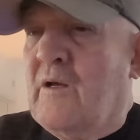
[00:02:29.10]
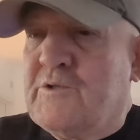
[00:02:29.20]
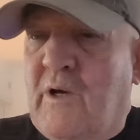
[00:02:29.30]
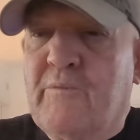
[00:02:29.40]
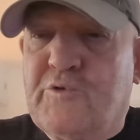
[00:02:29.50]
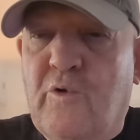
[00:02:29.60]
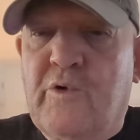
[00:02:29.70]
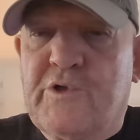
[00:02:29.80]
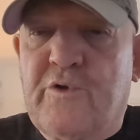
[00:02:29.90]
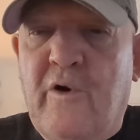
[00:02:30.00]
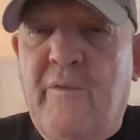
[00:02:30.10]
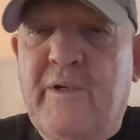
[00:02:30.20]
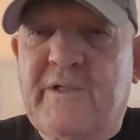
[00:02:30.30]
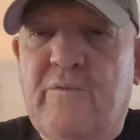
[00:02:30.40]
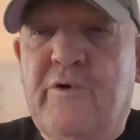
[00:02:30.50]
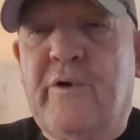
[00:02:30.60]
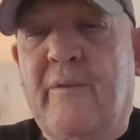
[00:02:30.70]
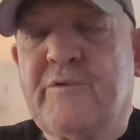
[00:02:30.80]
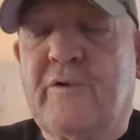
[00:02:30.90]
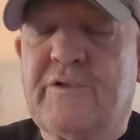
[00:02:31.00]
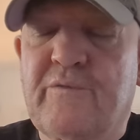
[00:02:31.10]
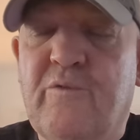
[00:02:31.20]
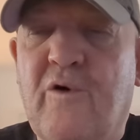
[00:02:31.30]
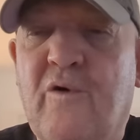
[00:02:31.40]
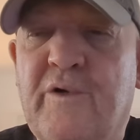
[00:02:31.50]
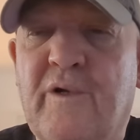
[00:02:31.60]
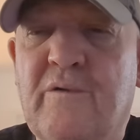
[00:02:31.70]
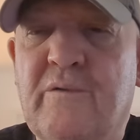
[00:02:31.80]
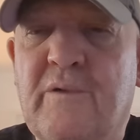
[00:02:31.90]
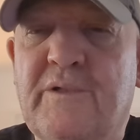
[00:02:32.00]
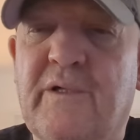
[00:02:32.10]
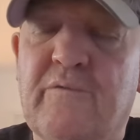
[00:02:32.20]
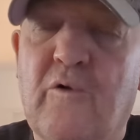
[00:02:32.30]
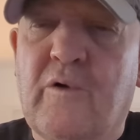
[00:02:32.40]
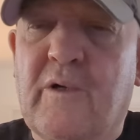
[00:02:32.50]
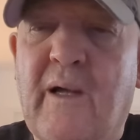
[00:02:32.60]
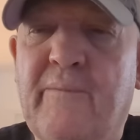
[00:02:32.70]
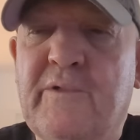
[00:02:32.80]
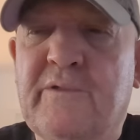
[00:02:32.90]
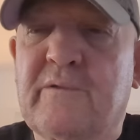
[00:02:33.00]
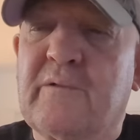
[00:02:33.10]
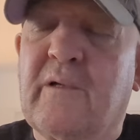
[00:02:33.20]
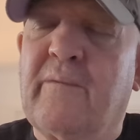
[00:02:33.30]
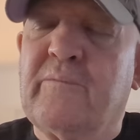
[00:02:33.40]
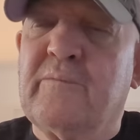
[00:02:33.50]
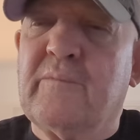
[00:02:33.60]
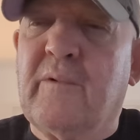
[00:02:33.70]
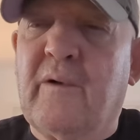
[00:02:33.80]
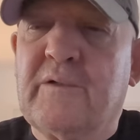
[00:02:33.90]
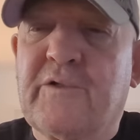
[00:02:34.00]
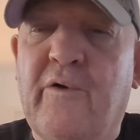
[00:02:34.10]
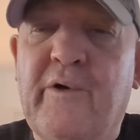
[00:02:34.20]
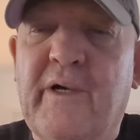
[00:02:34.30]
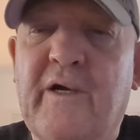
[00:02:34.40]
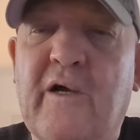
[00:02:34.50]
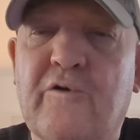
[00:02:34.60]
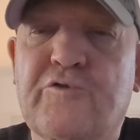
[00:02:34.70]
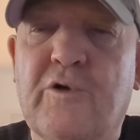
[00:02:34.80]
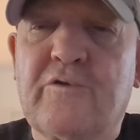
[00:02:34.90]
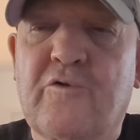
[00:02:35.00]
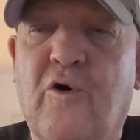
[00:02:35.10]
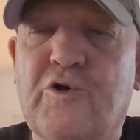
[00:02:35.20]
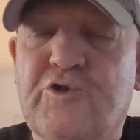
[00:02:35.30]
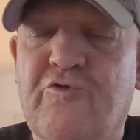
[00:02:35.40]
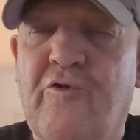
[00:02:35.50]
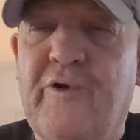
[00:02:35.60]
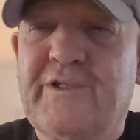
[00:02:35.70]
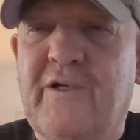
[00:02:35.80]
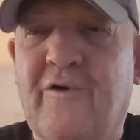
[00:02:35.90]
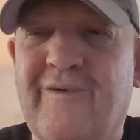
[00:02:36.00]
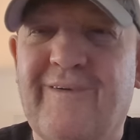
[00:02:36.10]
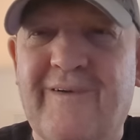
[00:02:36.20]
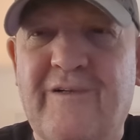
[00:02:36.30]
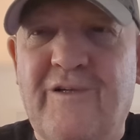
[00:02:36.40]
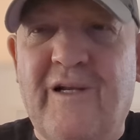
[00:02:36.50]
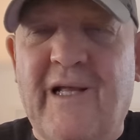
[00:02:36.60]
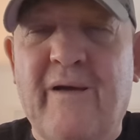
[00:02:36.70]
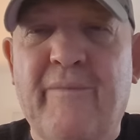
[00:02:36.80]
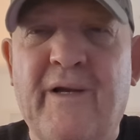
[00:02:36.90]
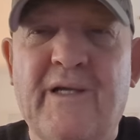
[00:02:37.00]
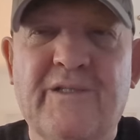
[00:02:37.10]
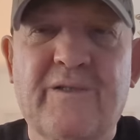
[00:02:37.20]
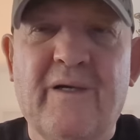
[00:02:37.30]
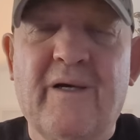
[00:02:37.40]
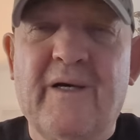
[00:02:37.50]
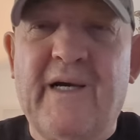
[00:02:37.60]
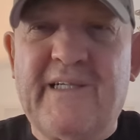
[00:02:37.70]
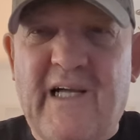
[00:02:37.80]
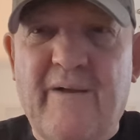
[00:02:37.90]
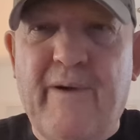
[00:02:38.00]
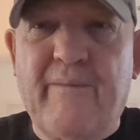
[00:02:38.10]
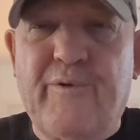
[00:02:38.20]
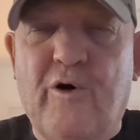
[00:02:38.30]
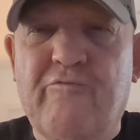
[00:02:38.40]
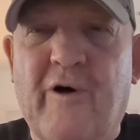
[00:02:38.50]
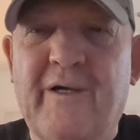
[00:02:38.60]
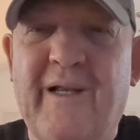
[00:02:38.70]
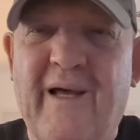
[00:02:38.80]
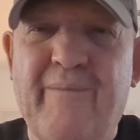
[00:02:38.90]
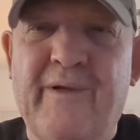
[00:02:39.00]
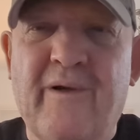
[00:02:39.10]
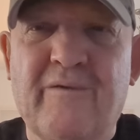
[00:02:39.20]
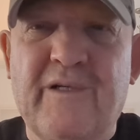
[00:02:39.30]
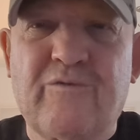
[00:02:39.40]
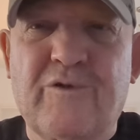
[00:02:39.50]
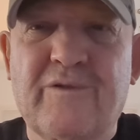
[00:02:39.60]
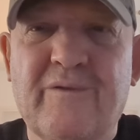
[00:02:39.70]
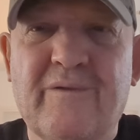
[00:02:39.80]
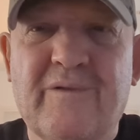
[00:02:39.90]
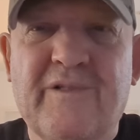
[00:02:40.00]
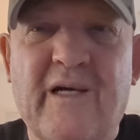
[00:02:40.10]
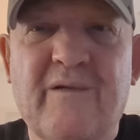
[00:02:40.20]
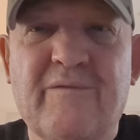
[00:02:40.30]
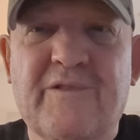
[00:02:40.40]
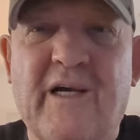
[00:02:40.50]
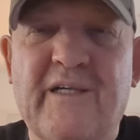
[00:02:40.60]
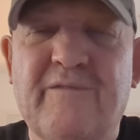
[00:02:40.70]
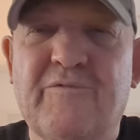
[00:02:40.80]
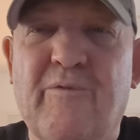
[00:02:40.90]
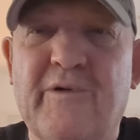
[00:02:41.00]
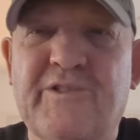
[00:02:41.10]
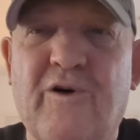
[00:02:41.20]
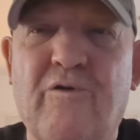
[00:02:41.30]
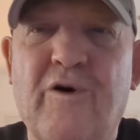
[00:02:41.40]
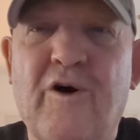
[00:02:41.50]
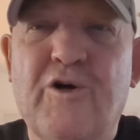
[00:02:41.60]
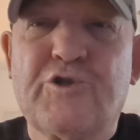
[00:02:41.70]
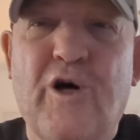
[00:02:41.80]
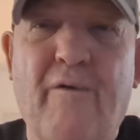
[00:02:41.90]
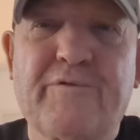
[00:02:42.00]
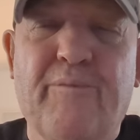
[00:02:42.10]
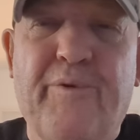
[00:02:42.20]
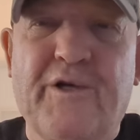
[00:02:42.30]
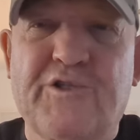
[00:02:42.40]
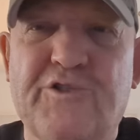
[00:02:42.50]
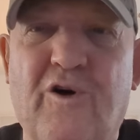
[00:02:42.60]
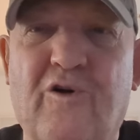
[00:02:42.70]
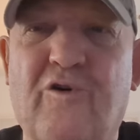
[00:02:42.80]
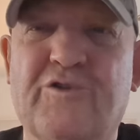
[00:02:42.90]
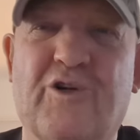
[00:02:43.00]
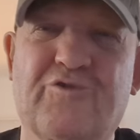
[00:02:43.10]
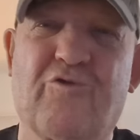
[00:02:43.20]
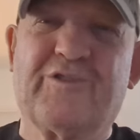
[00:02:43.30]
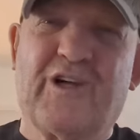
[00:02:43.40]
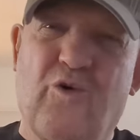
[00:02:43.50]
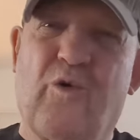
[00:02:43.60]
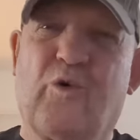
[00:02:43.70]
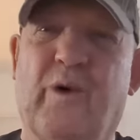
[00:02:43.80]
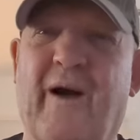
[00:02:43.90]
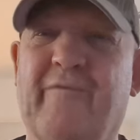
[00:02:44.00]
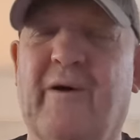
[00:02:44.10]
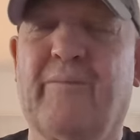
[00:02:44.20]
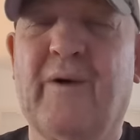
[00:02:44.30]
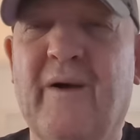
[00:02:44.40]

So I'm talking to him. He said, what are you up to? I said, well, you know, he said, look, come and come. So he got, got a screw. He said, look, can you let him in? He's, he's done a bit of bird ray, let him in. I just want to take, take him to myself, show him some pictures that I got. So I screw said, go on, quick, I'll be up.